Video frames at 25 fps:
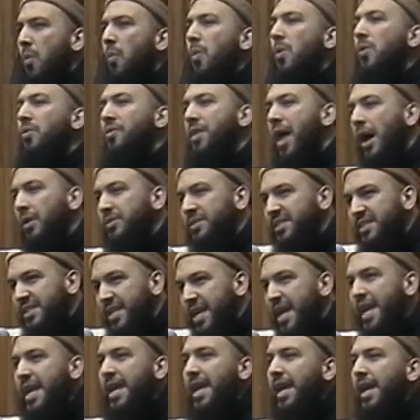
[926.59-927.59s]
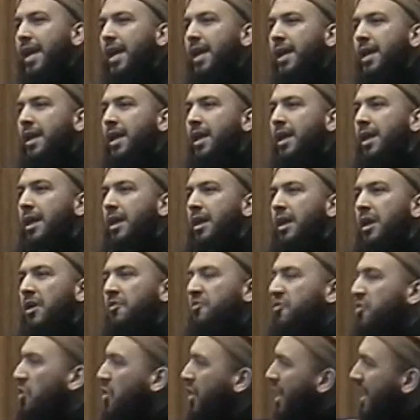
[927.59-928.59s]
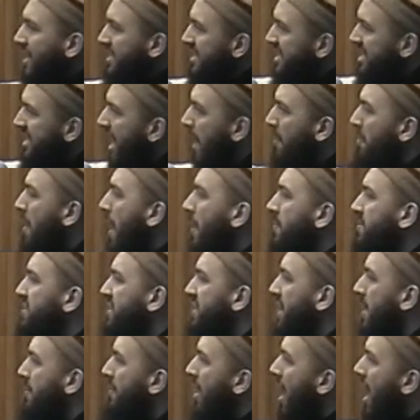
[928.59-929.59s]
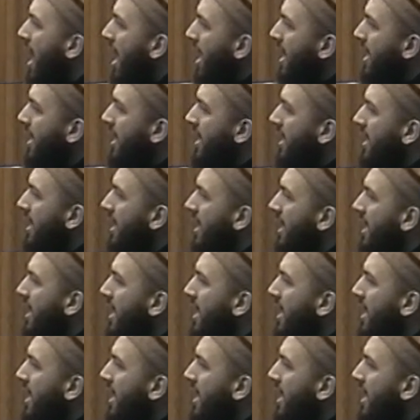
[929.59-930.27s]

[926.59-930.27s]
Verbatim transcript: We'll now see if you can step up to the mark.